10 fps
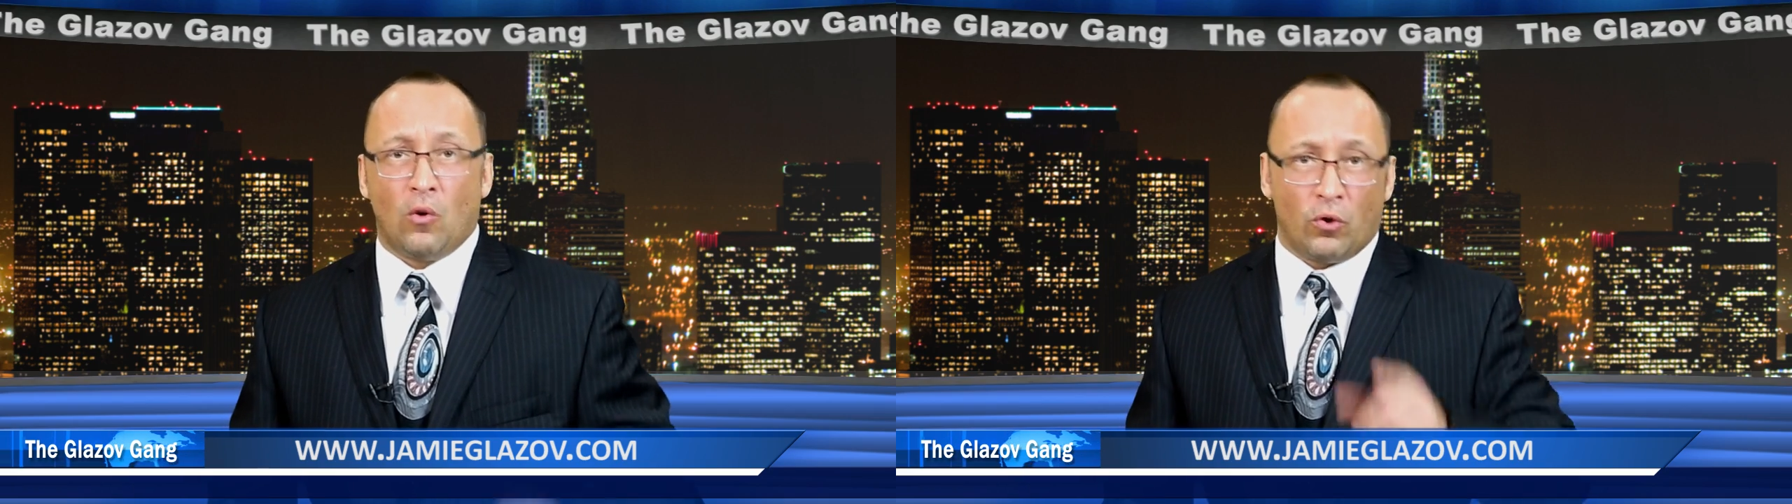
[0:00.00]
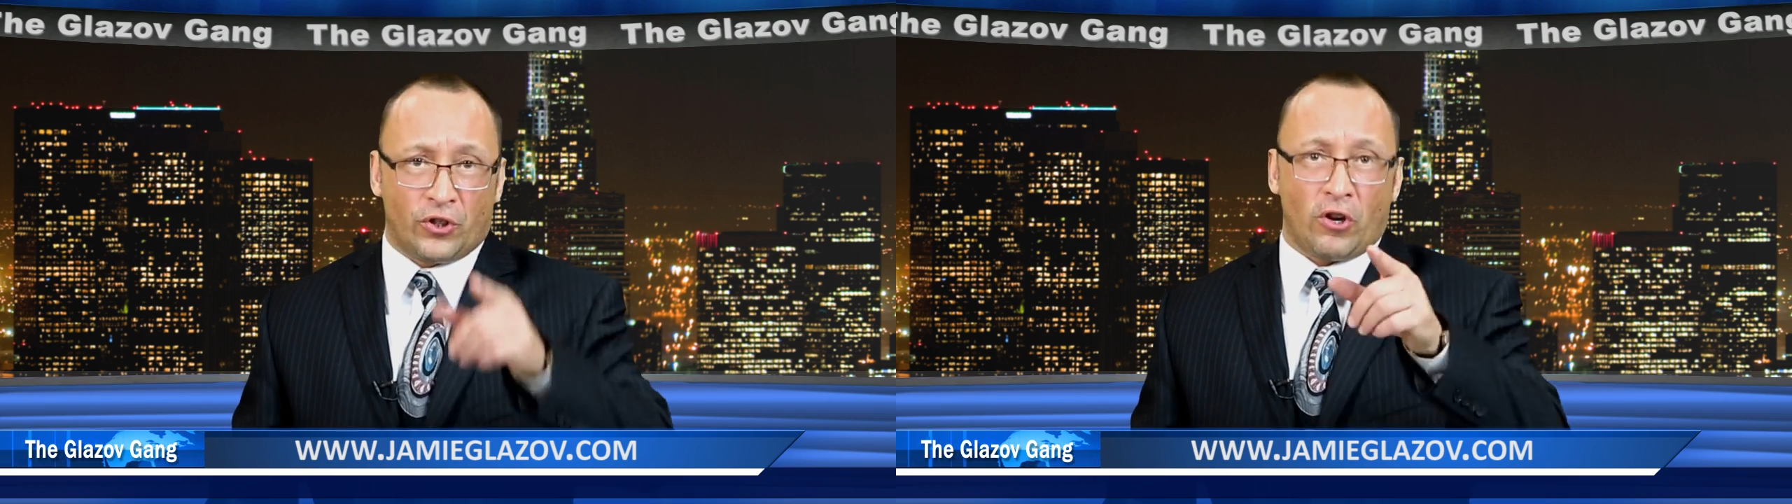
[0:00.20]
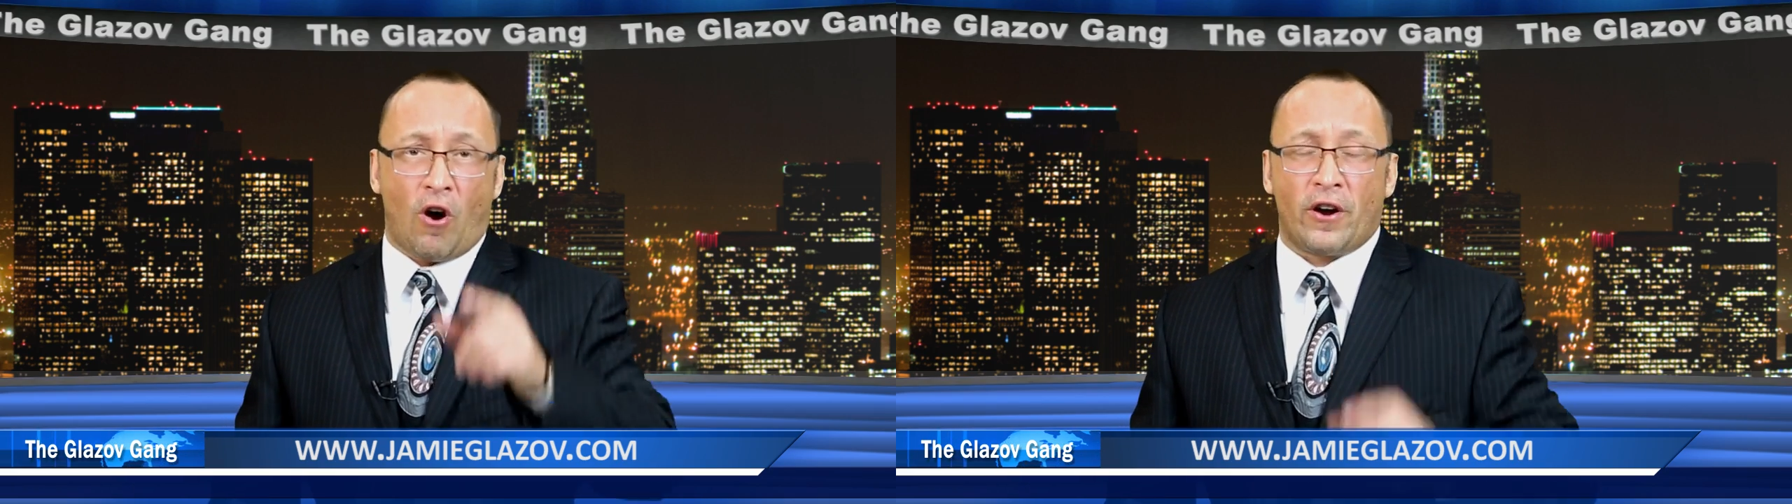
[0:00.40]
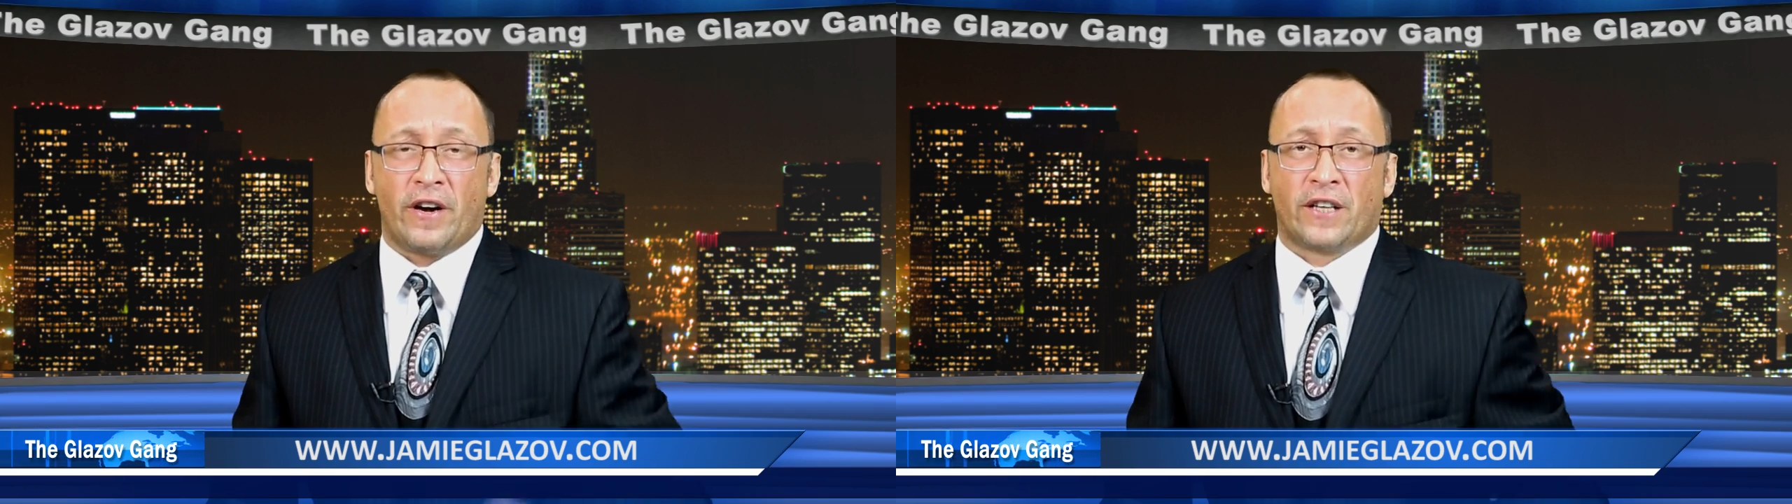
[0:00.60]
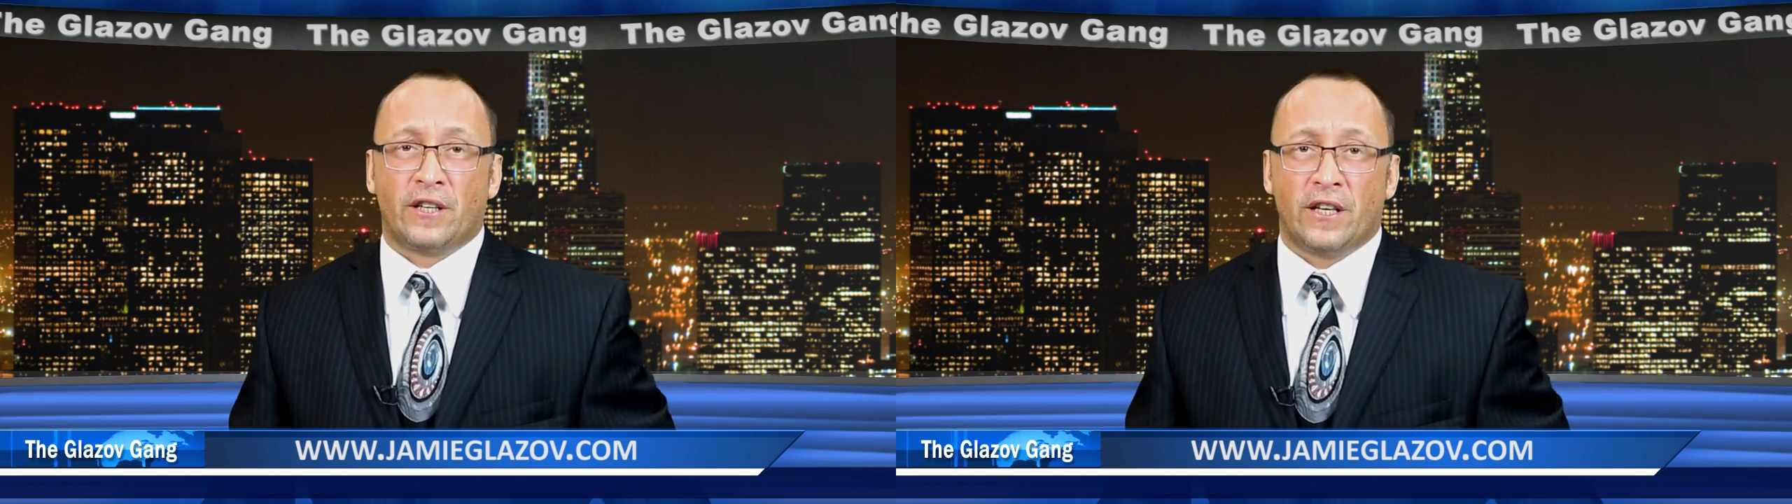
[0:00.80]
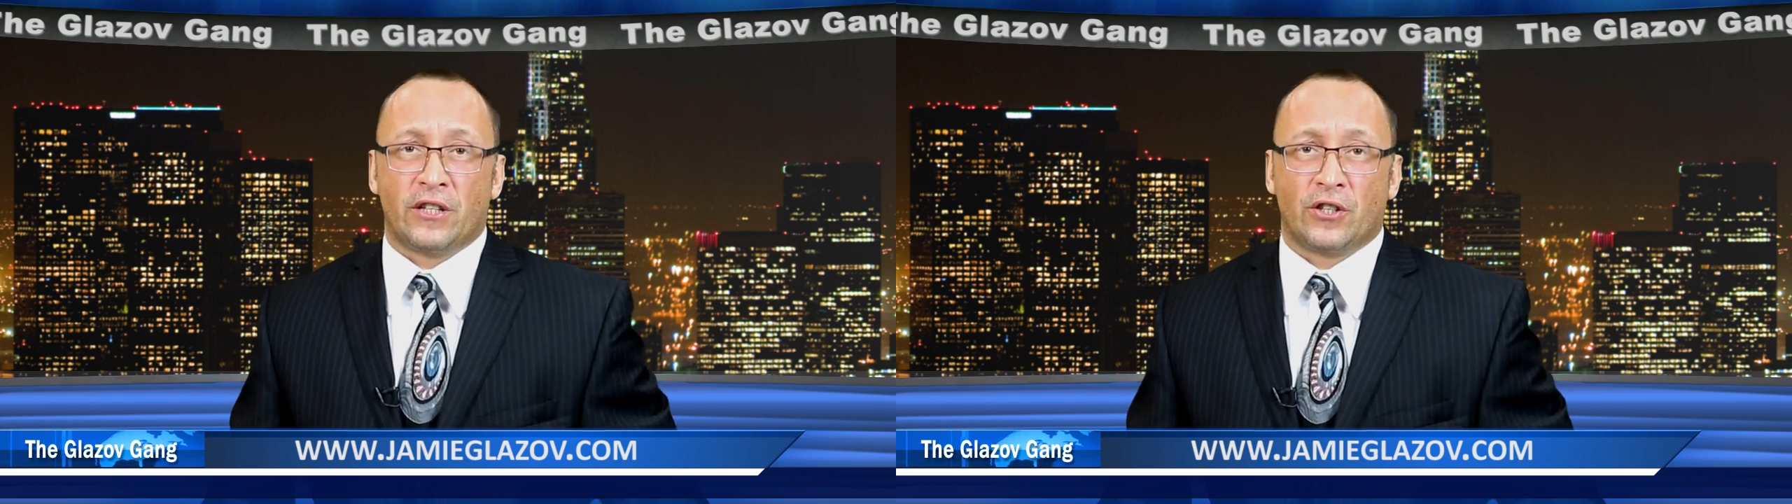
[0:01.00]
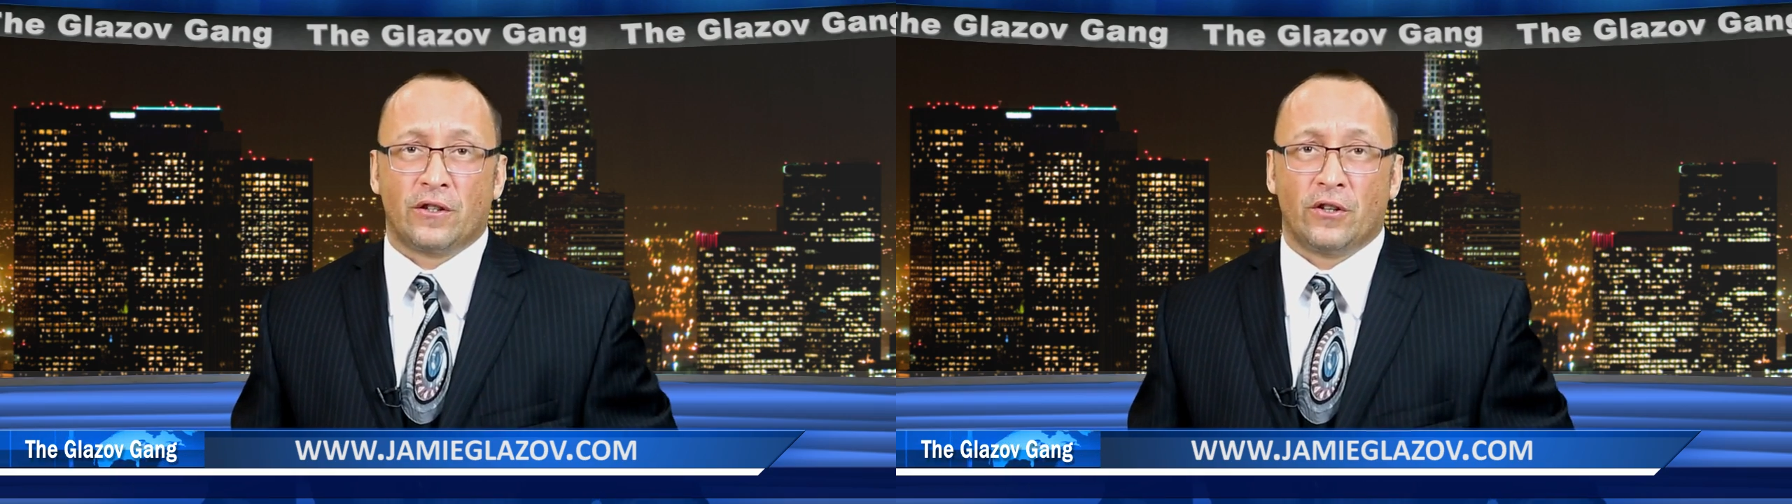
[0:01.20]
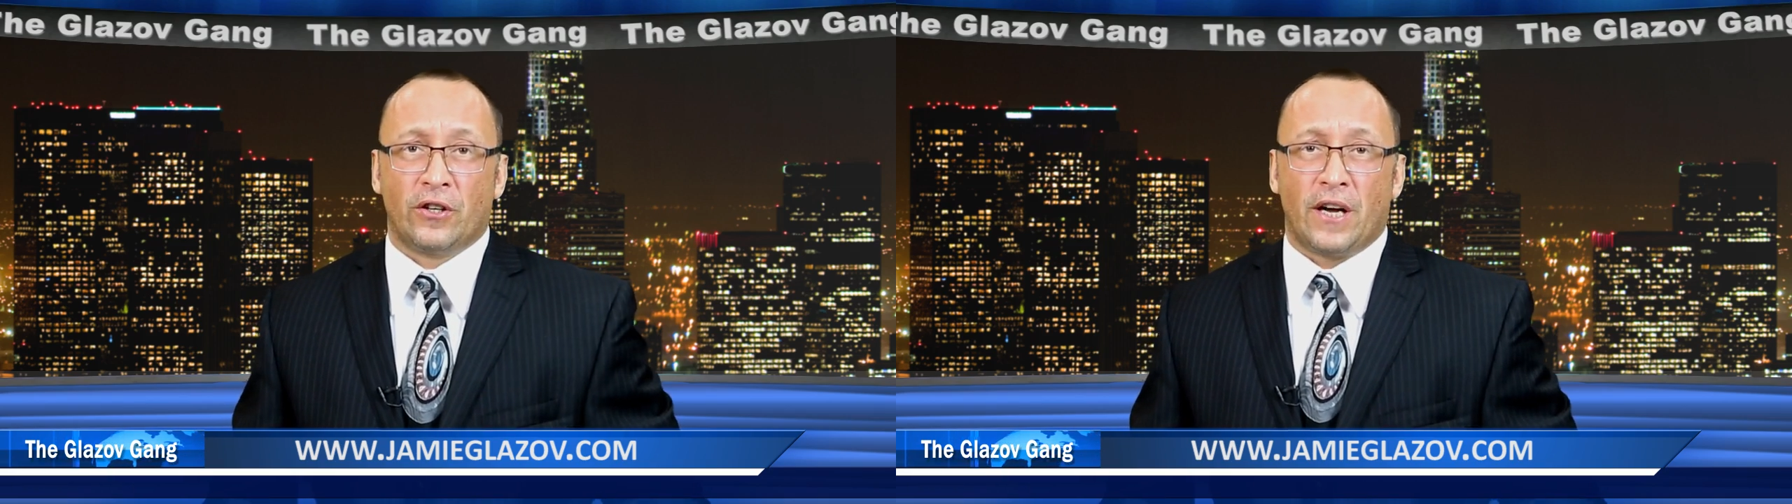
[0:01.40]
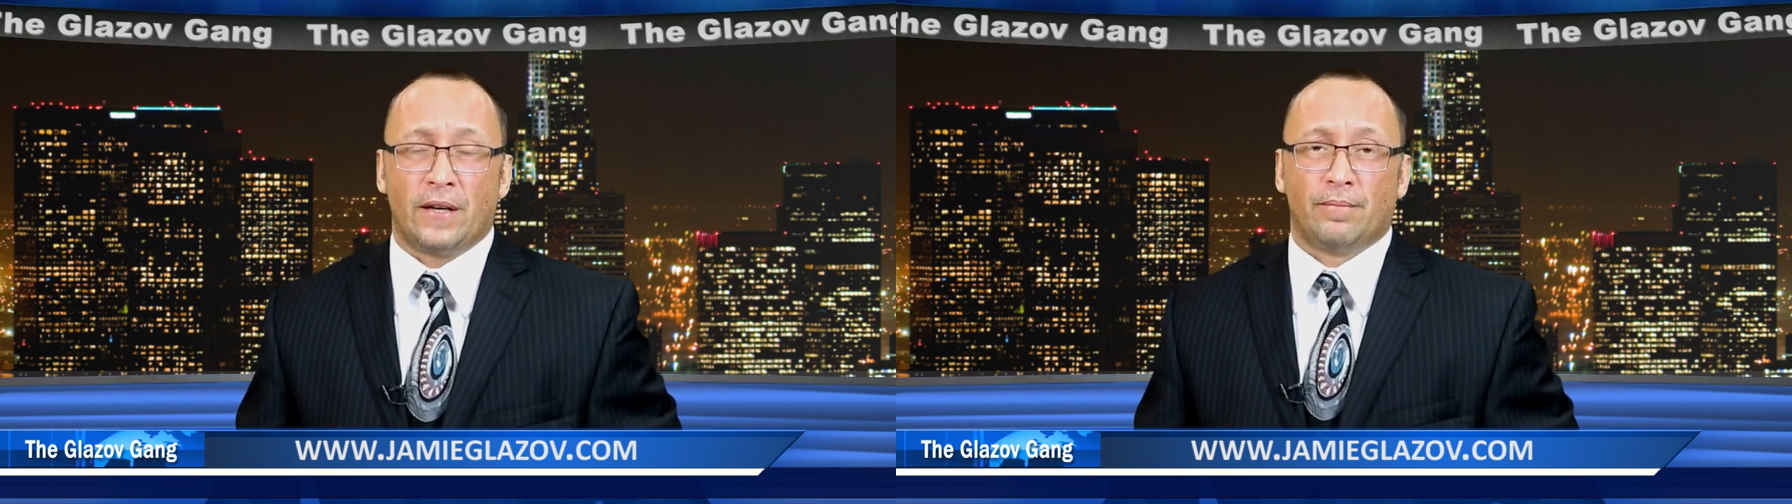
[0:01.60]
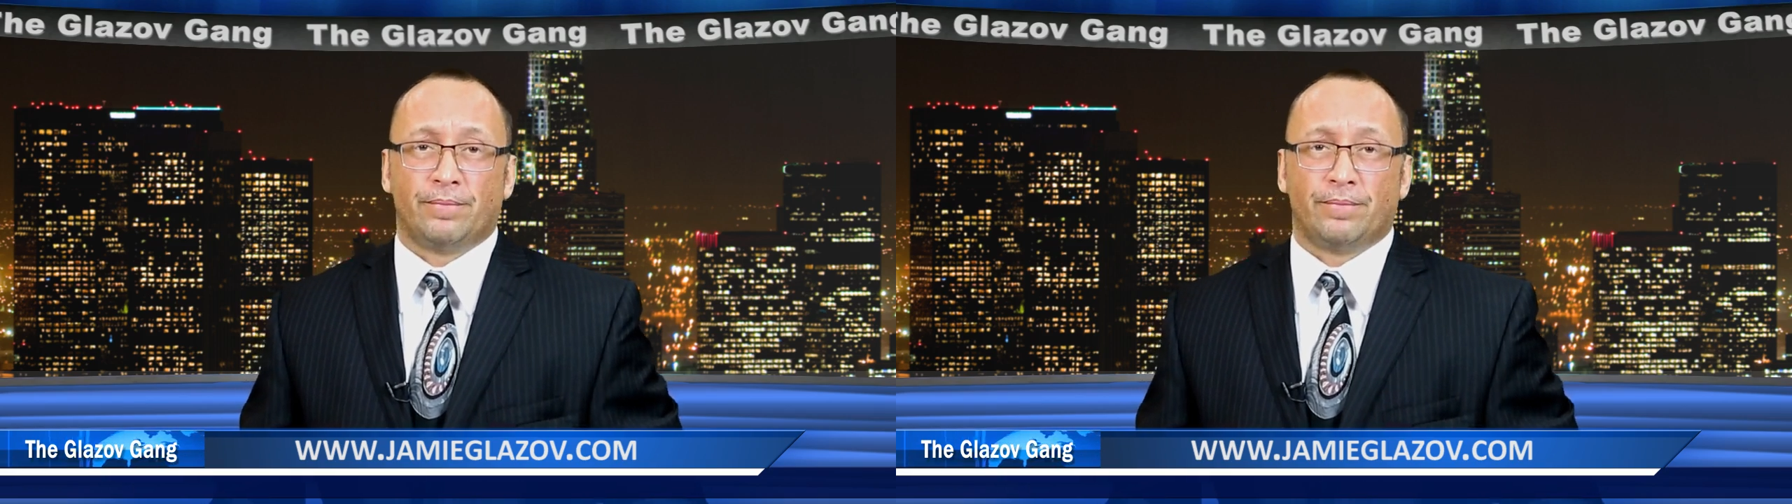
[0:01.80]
We'll see you on our next edition. Good night.